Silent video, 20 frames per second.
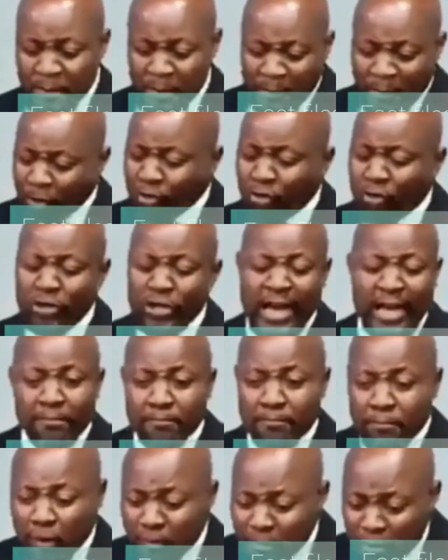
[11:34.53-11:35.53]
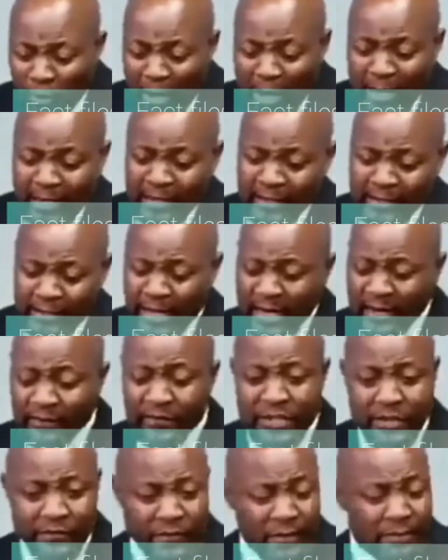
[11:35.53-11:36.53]
People who don't like Bobi Wine
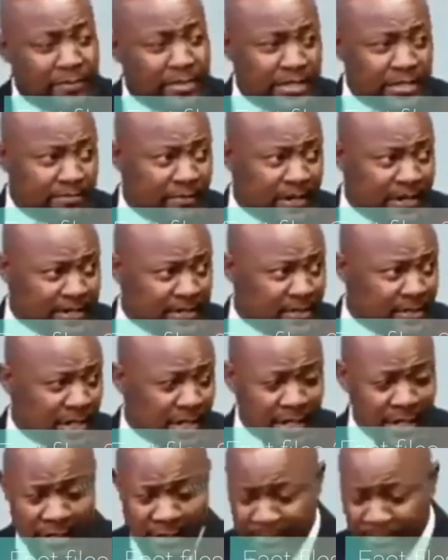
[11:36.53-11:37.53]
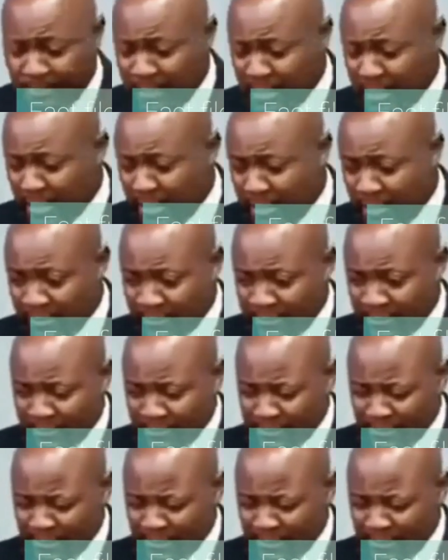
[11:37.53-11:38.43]
have never met Matt, um, uh,